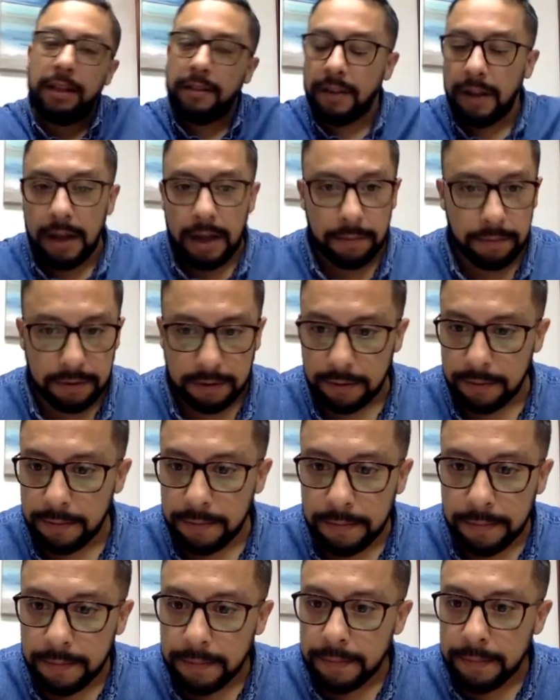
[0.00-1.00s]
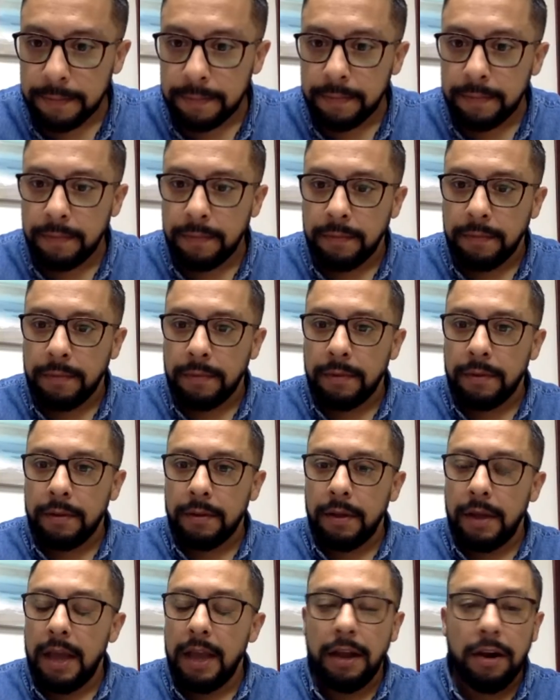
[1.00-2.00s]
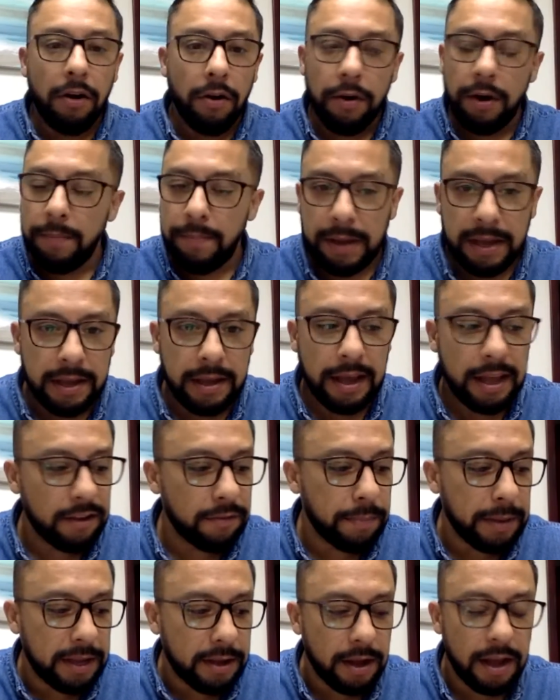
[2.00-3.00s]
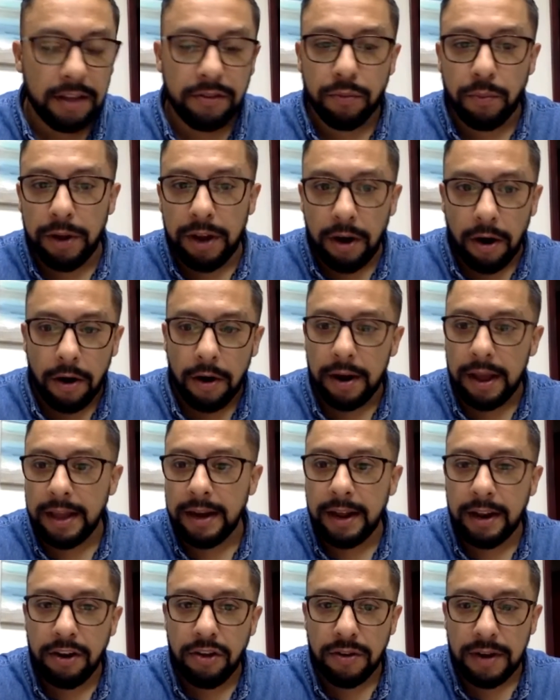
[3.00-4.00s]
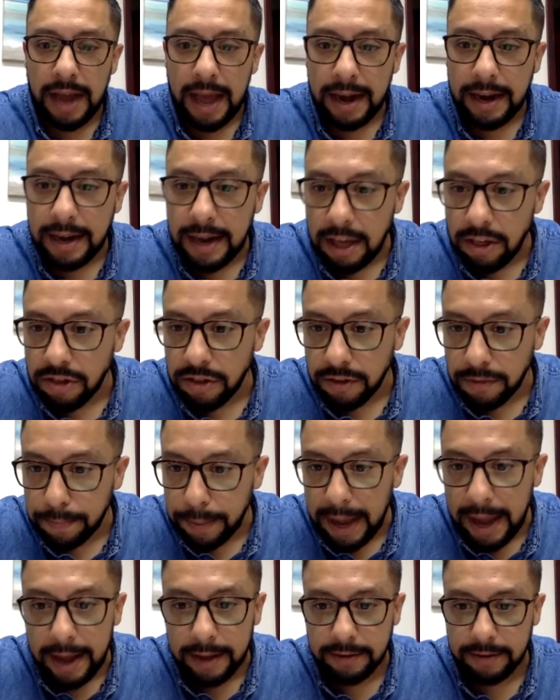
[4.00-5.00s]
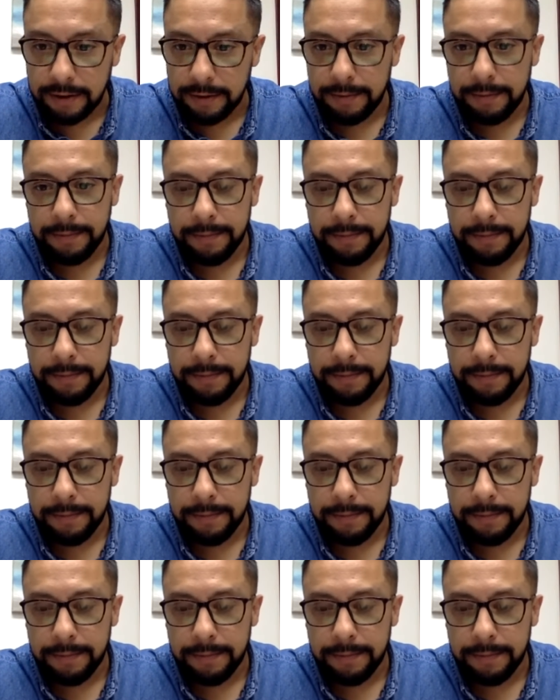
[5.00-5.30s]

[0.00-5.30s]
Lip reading: times. And glory be, is because we are in a United Nations pact.